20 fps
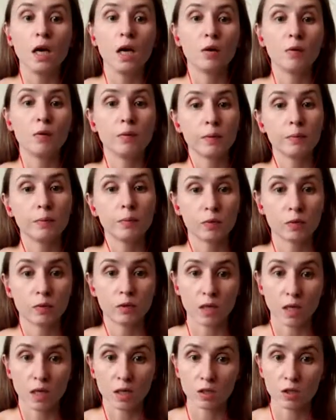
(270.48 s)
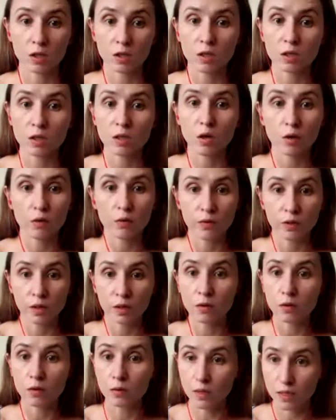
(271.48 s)
reproduction of the
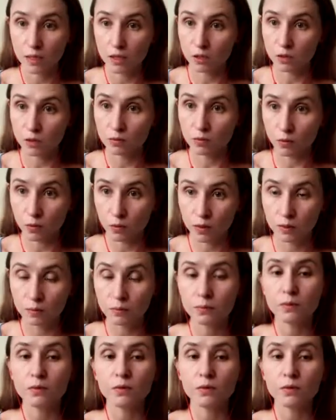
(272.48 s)
correct form.